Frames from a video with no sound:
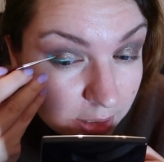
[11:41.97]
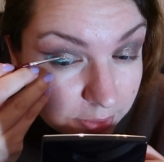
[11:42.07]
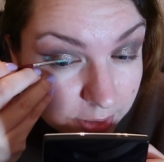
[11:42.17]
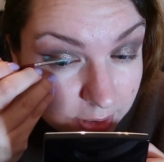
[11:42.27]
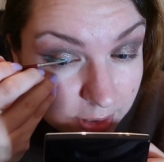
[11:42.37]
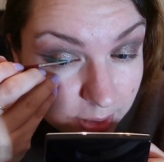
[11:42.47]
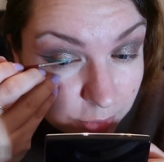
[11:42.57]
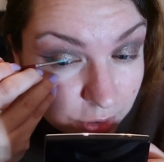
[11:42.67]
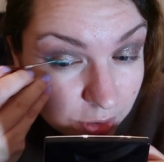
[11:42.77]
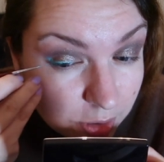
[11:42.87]

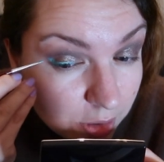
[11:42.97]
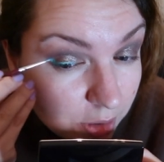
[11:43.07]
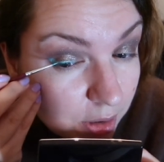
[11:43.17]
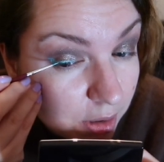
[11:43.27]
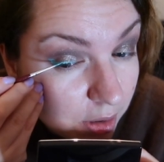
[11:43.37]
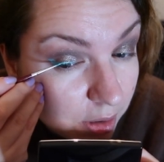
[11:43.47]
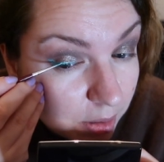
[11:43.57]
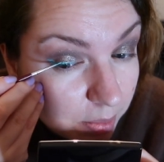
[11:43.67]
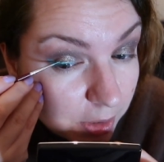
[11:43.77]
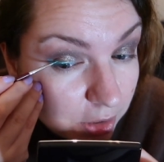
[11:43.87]
seem to
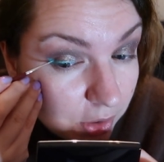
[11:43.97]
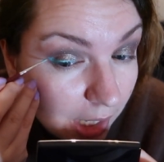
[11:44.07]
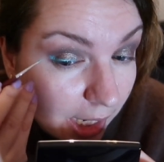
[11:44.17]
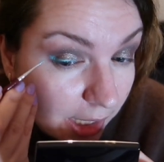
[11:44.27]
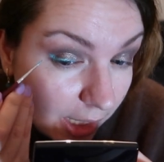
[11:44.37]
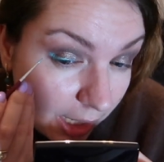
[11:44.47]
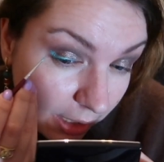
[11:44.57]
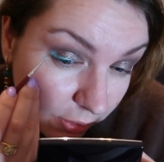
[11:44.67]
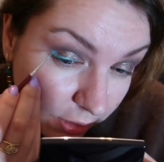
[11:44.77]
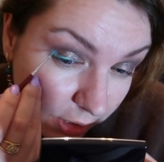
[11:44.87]
be drying
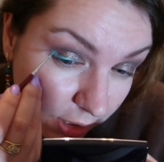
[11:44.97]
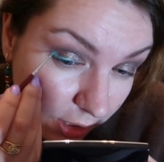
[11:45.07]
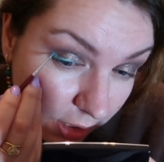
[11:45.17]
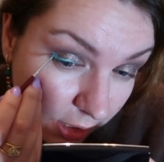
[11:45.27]
out,